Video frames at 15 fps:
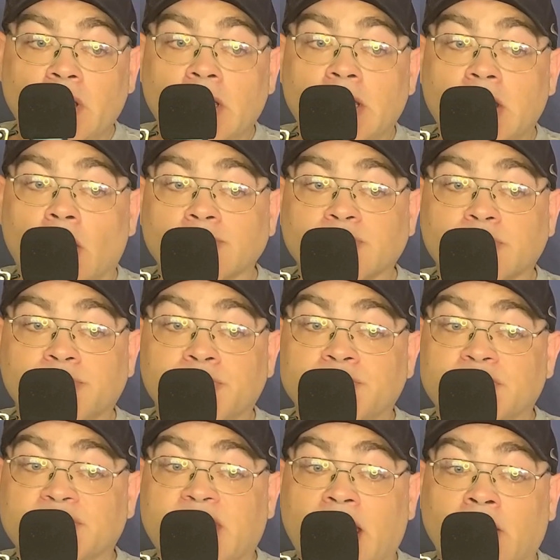He also
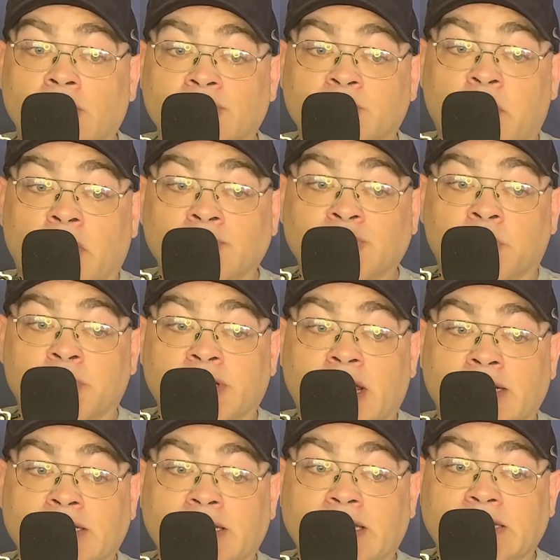chooses Counterspell to
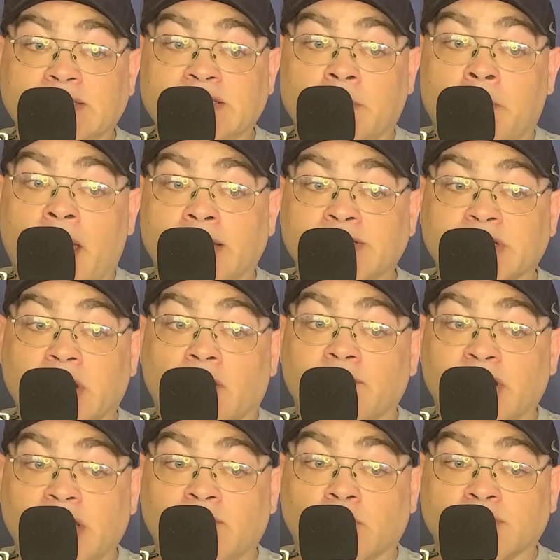protect against the magic of
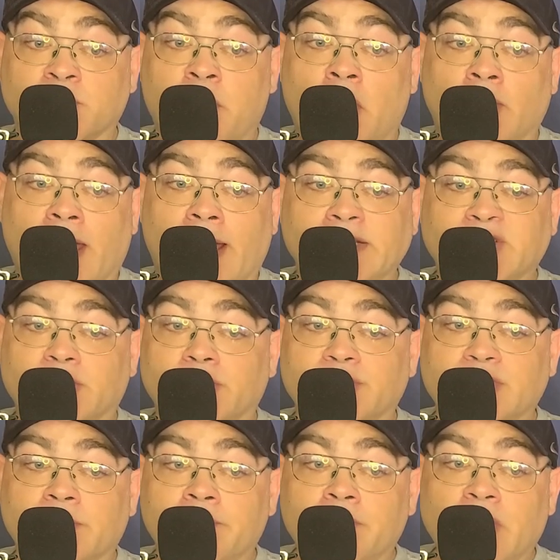evil
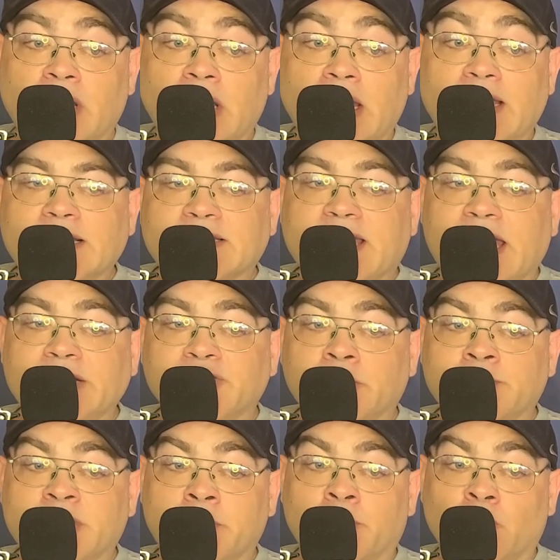spellcasters. His
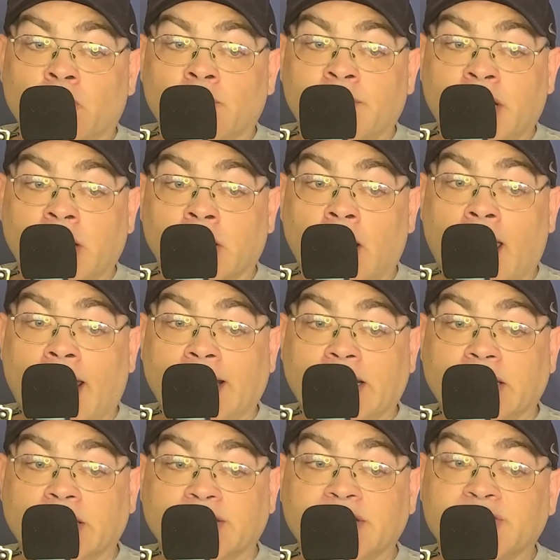cantrips improve here, adding
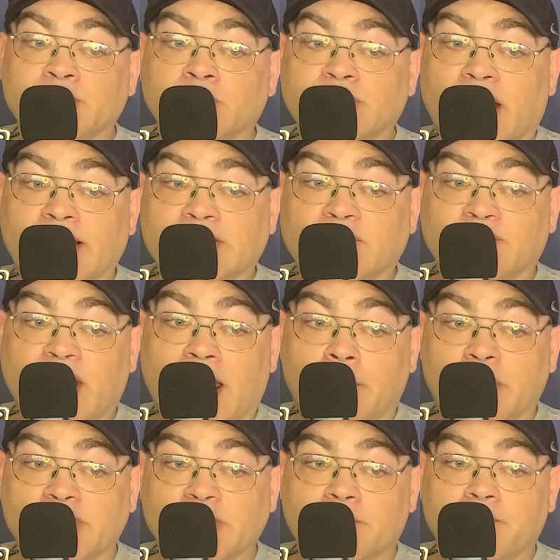an additional dice of
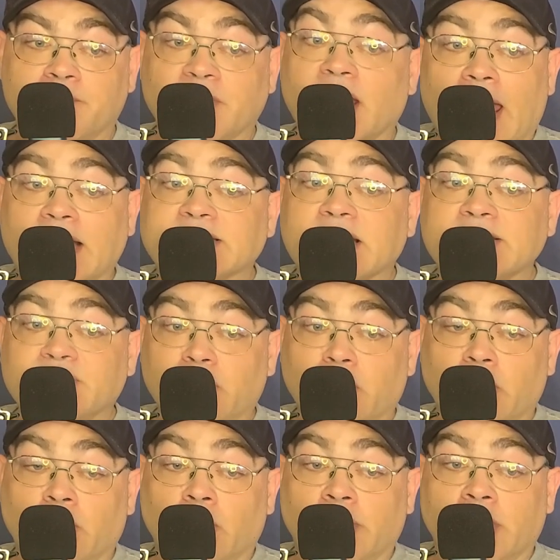damage. As I said
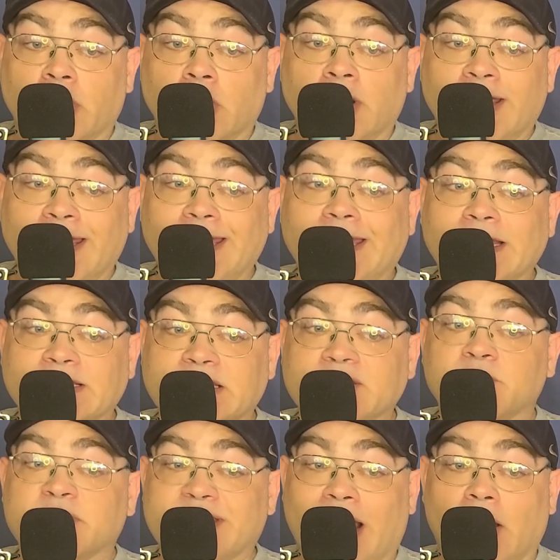earlier, he gets his
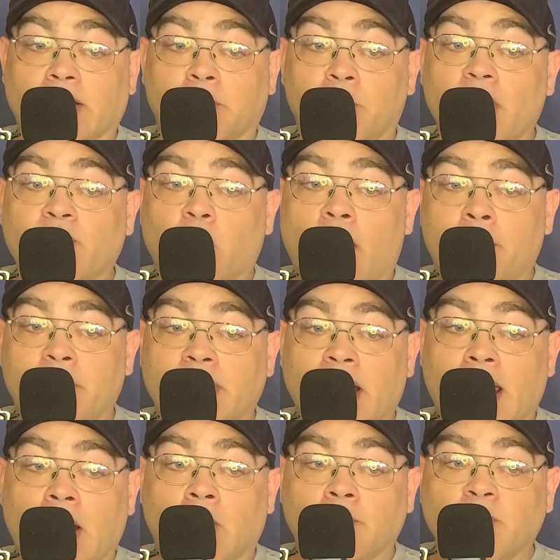Metallic Breath weapon
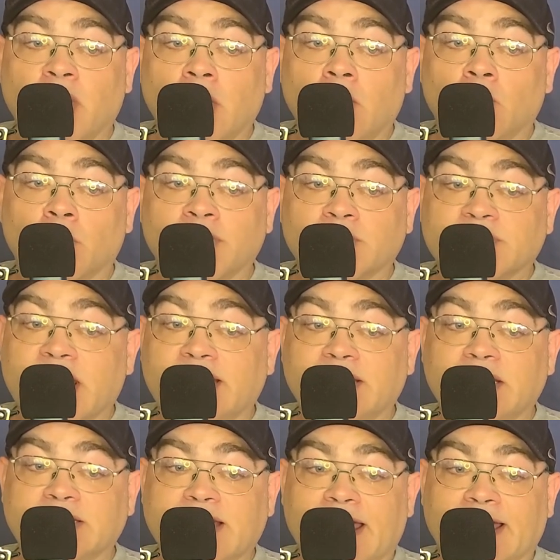now. When you take
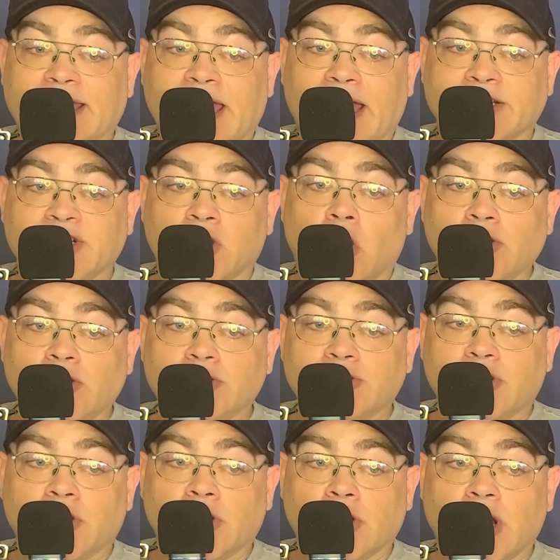the attack action on your
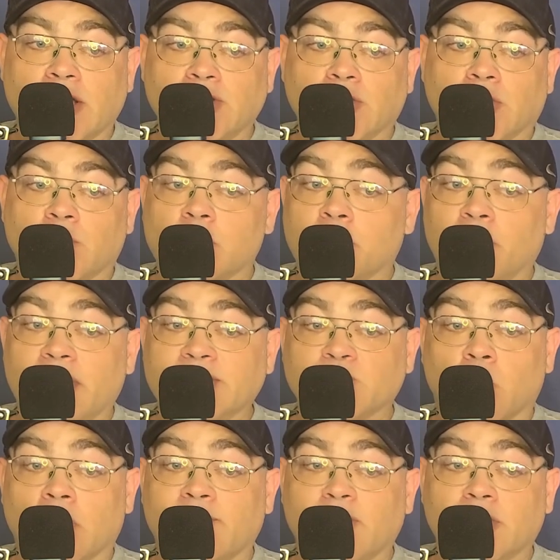turn, you can replace
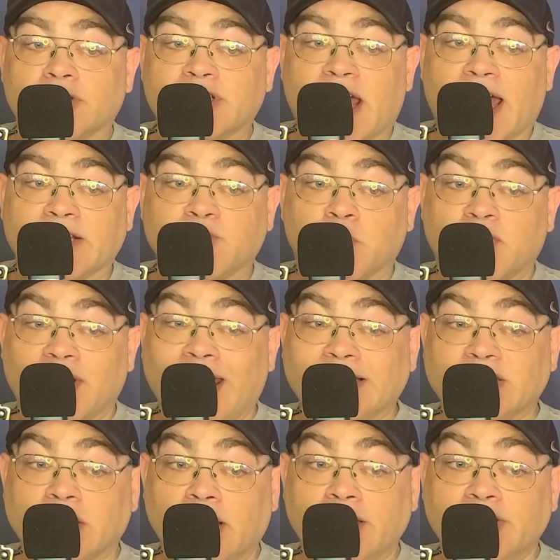one of your attacks with an
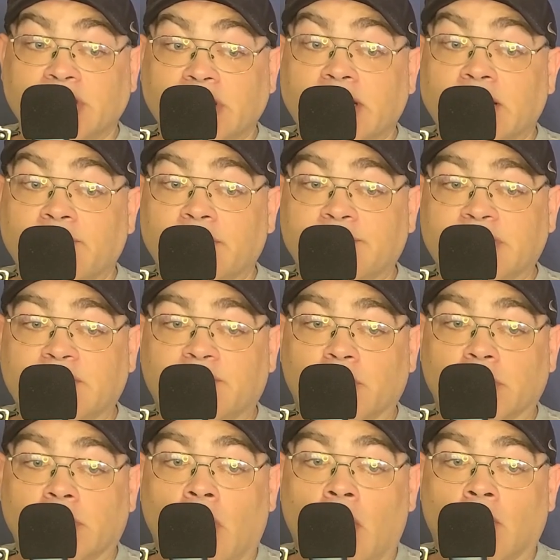escalation in a
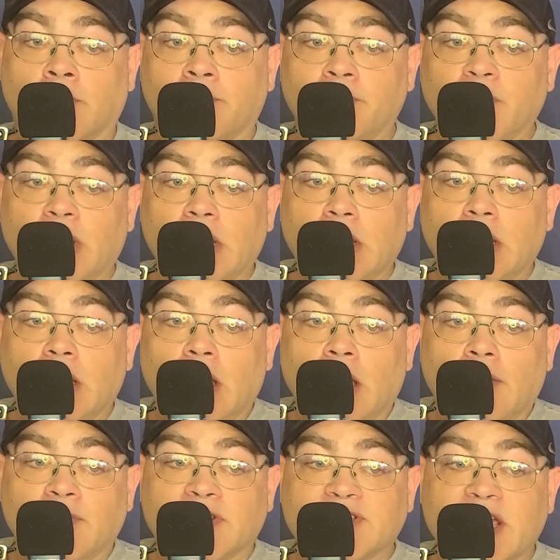15-foot cone.
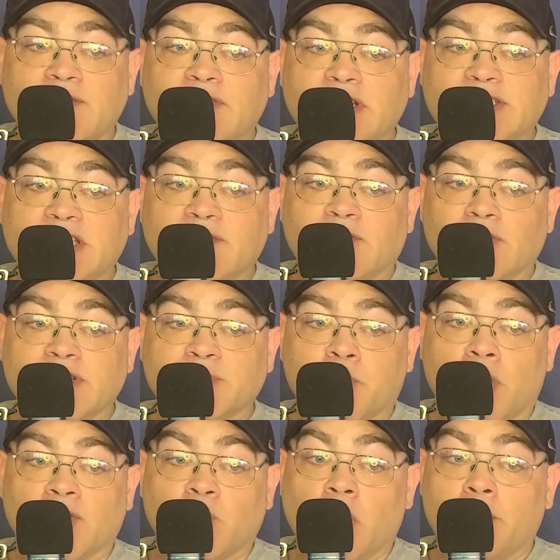The save DC for this
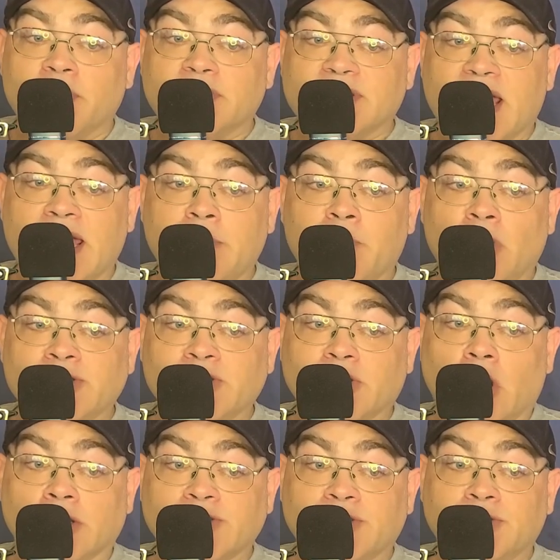breath weapon is 8 plus your
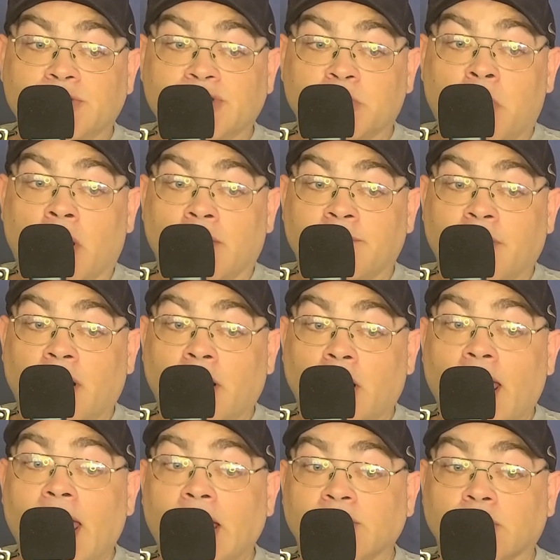Constitution modifier
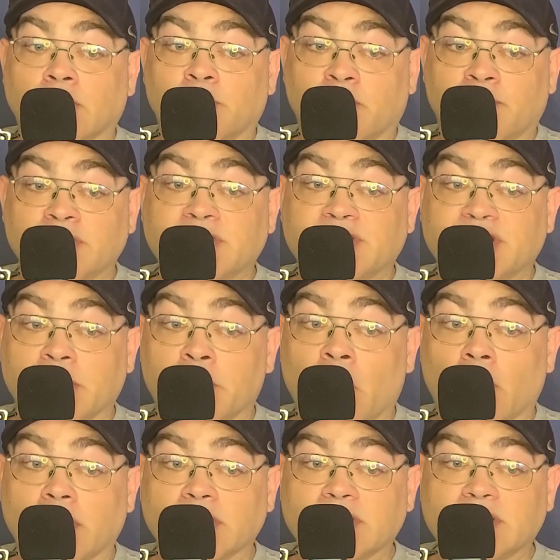and your proficiency
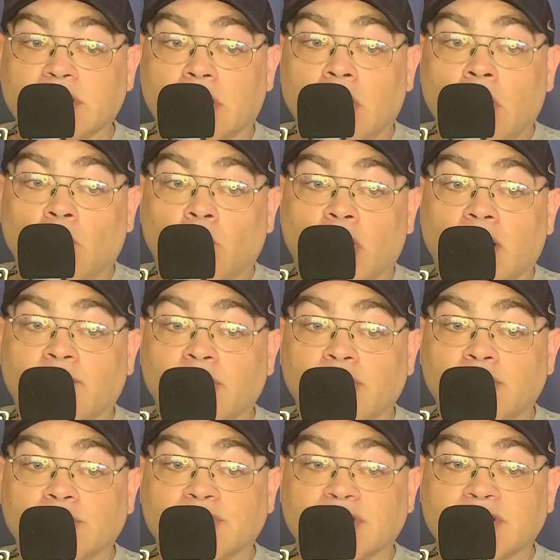bonus. Whenever
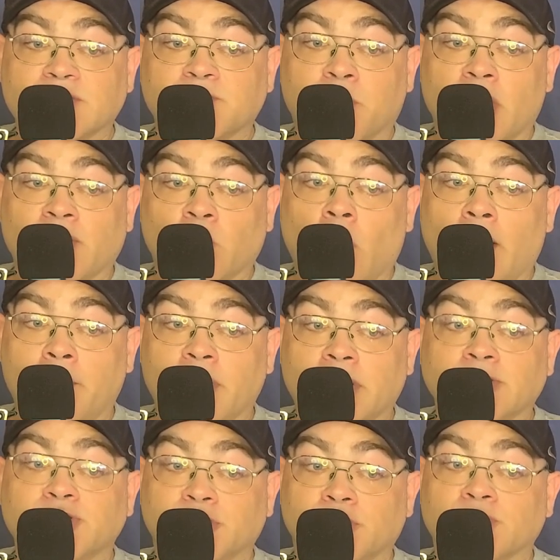you use this breath
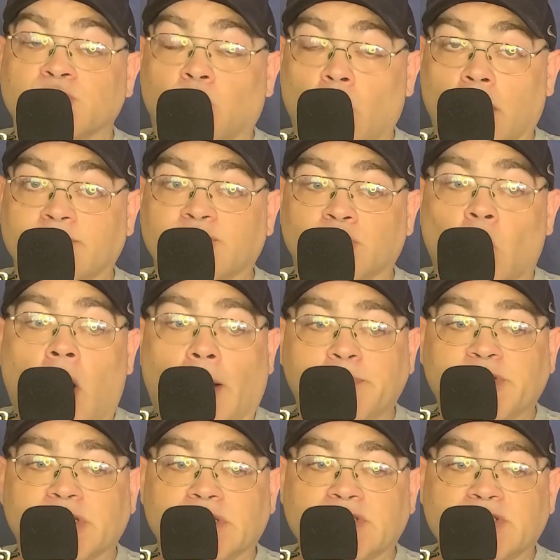weapon, choose one of 2
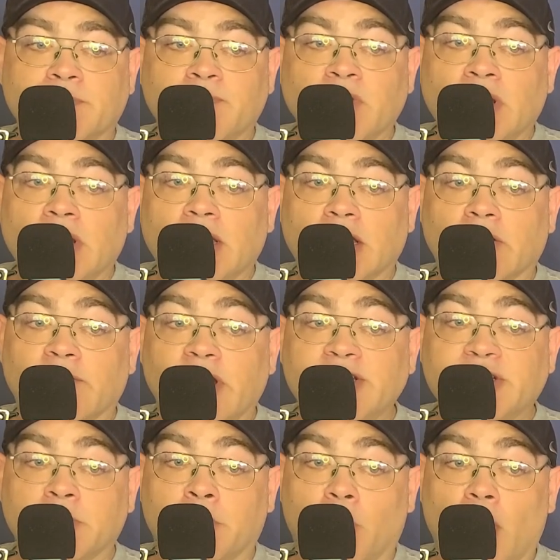options.
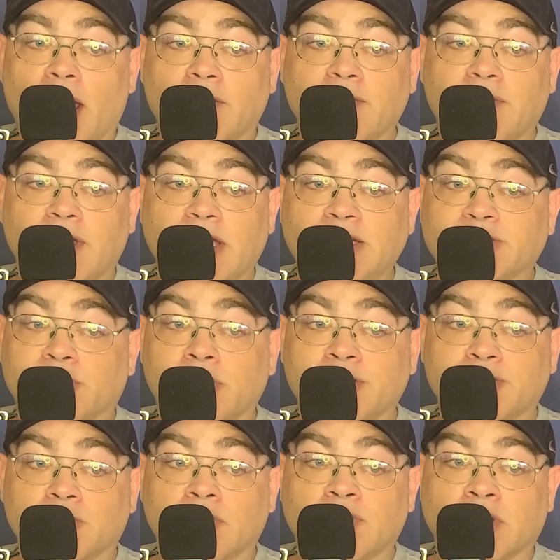Innervation Breath, each
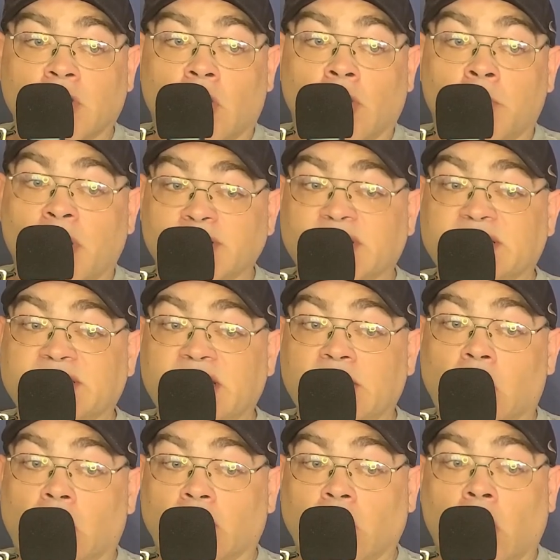creature in the cone must succeed
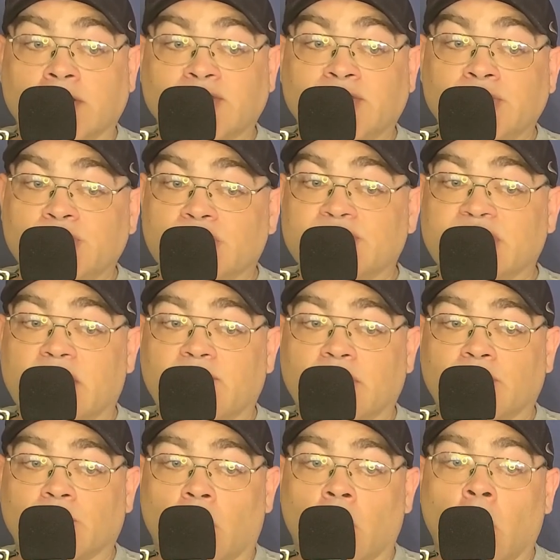on a Constitution saving
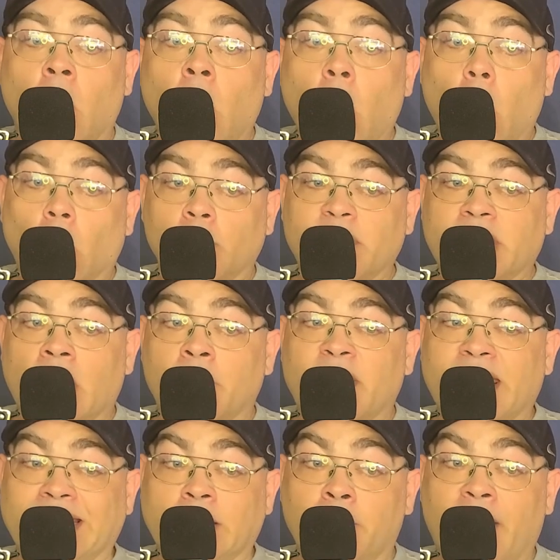throw or become
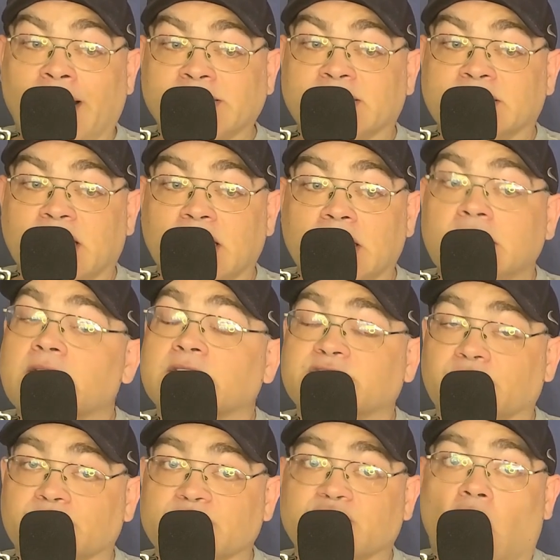incapacitated
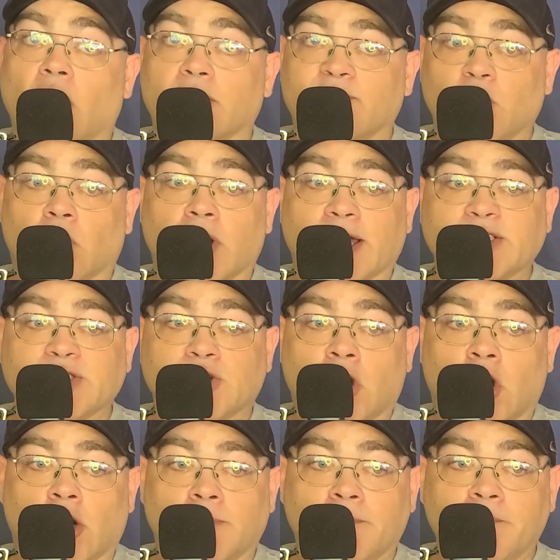until the start of your next
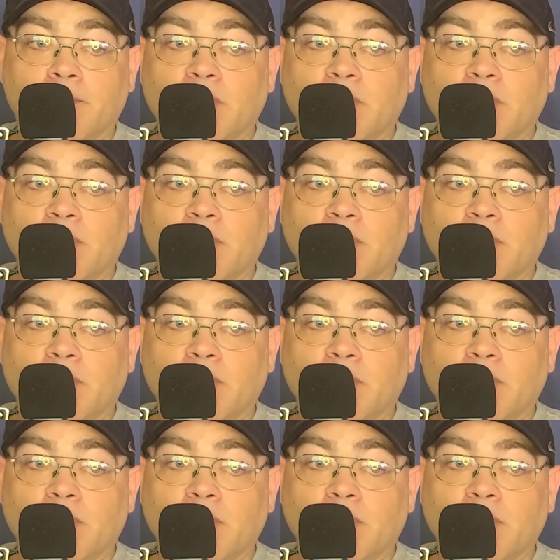turn.